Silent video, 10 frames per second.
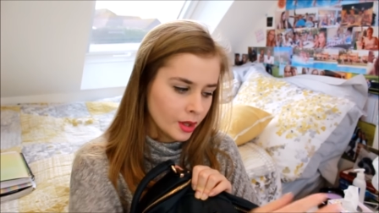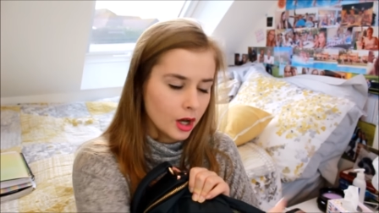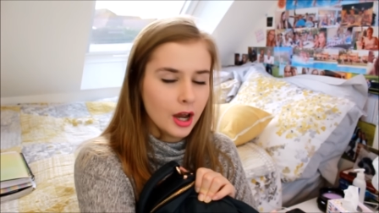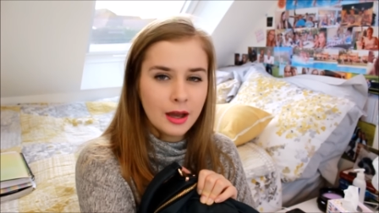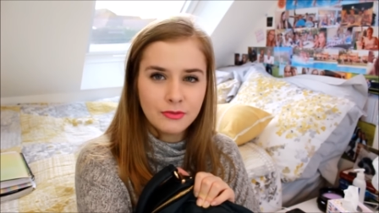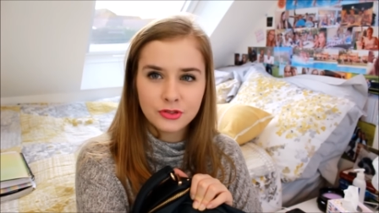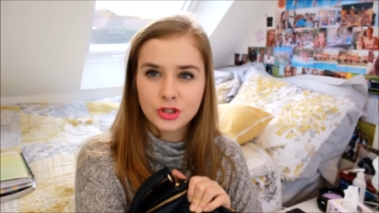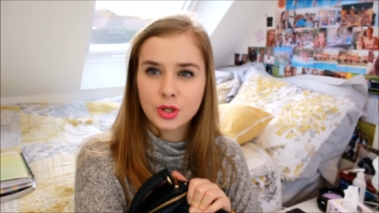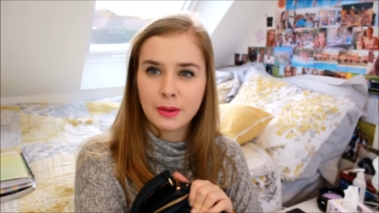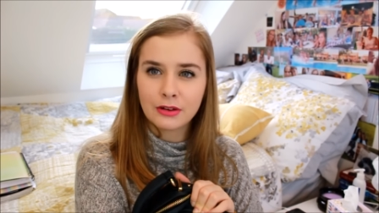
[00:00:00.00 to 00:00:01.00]
I have
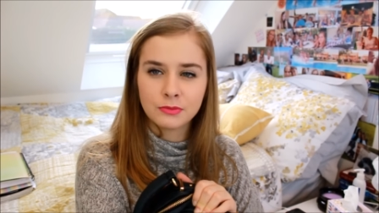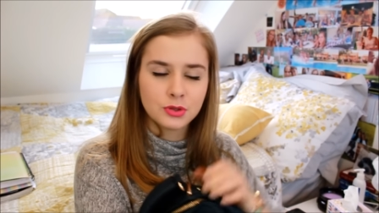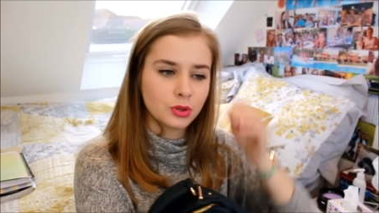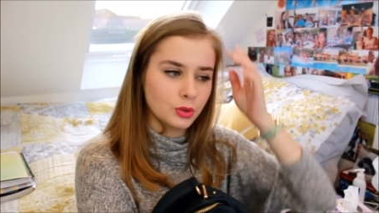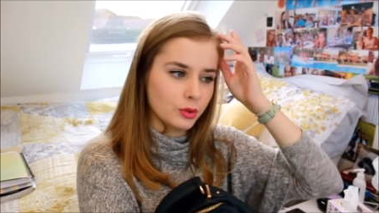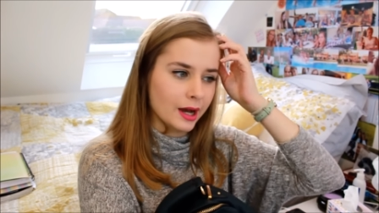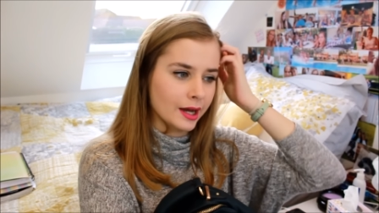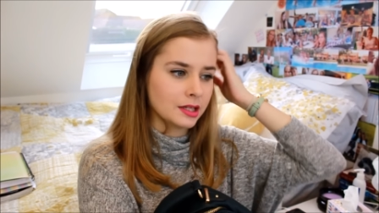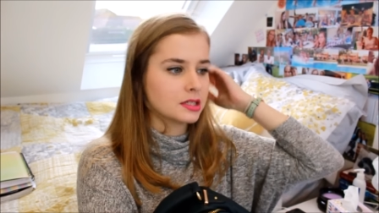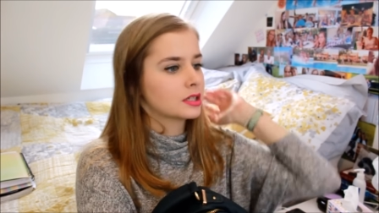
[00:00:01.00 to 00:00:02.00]
just got back from school
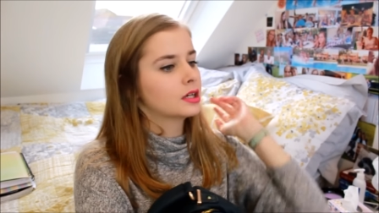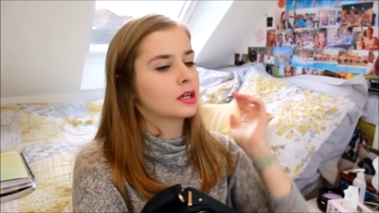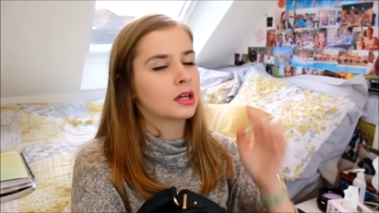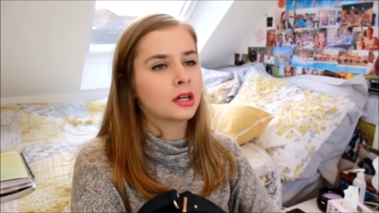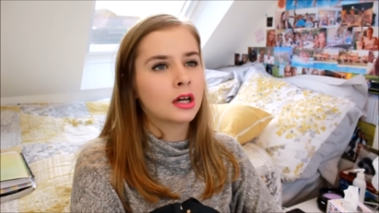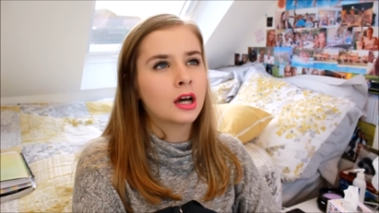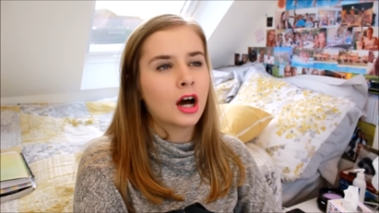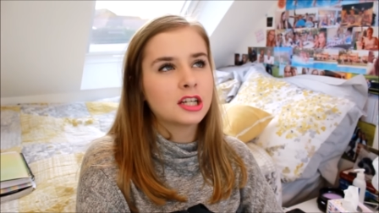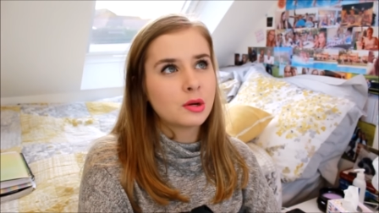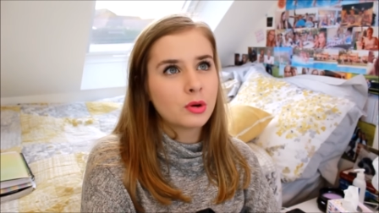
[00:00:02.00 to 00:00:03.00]
and
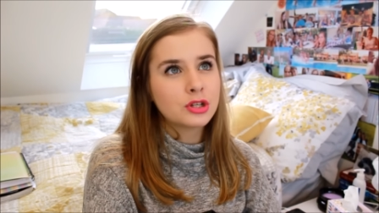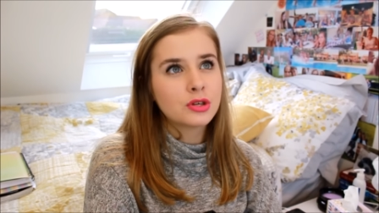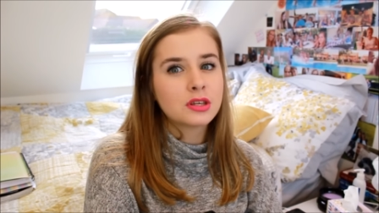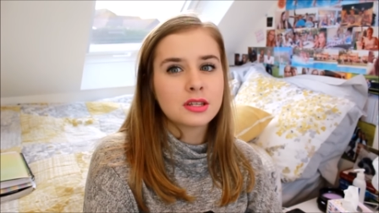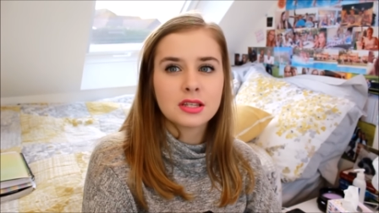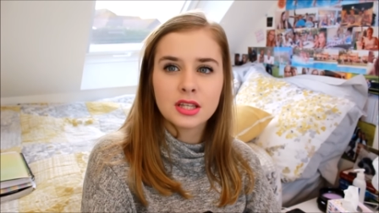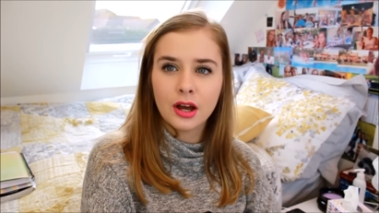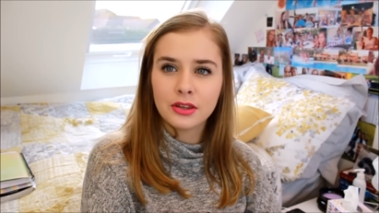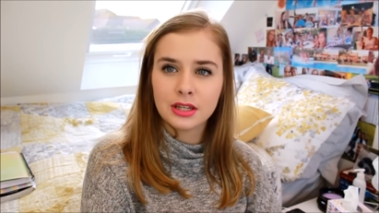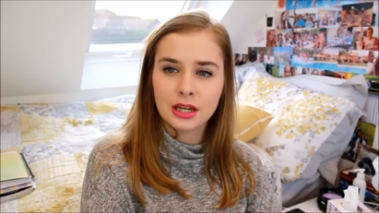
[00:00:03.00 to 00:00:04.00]
I didn't want to do this at the
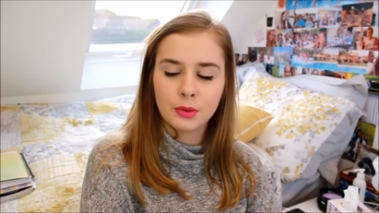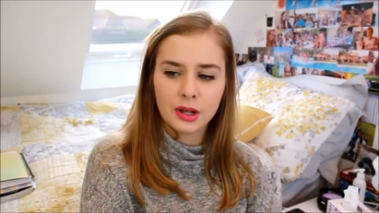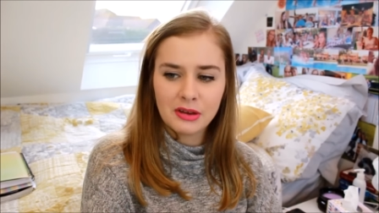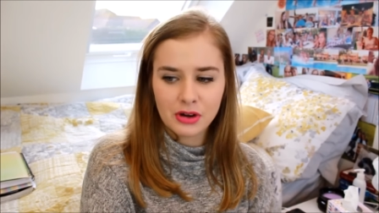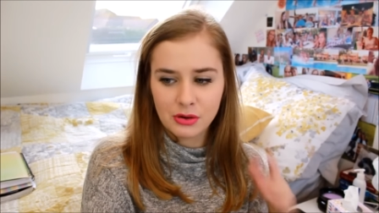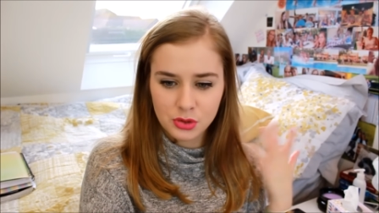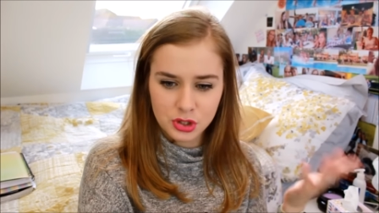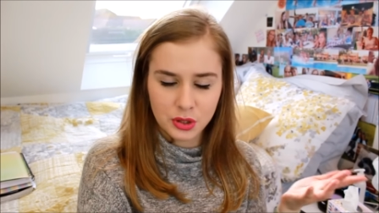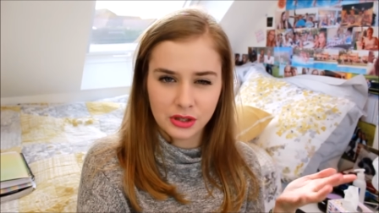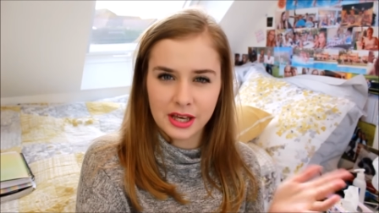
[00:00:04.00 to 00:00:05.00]
start of the year while everyone else was
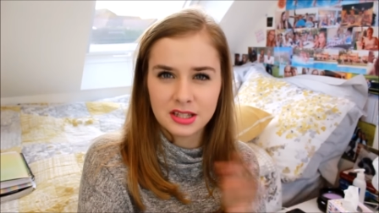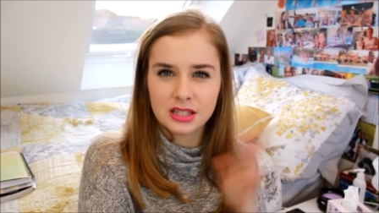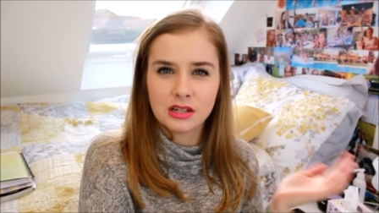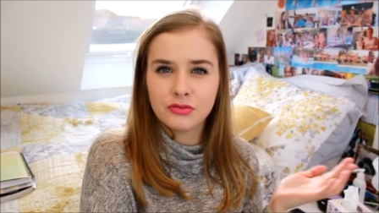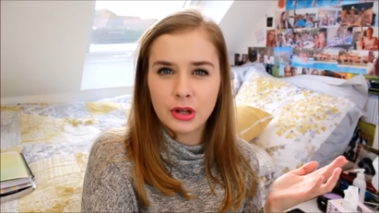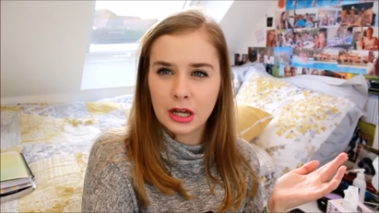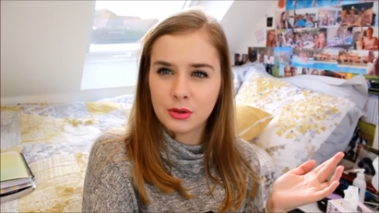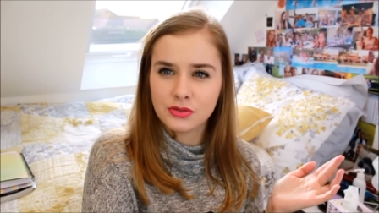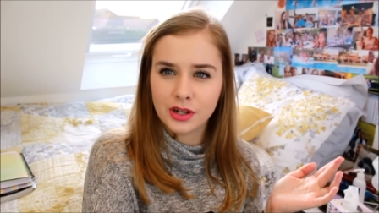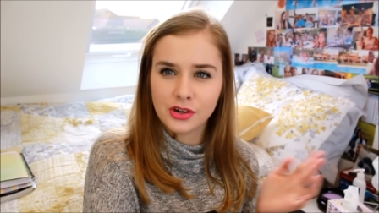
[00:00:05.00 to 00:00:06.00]
doing theirs because I didn't feel like it
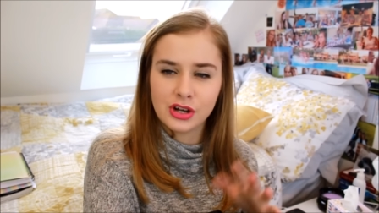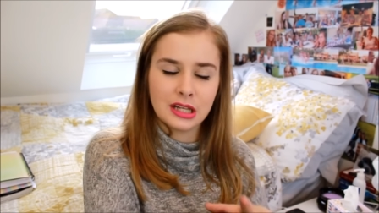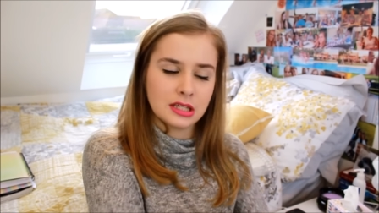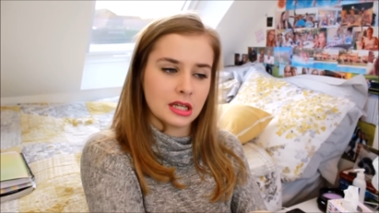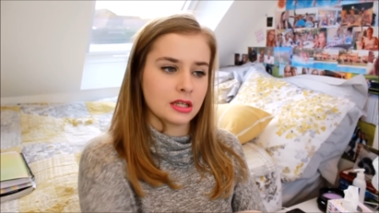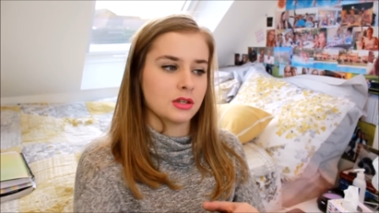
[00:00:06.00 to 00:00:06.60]
was very realistic.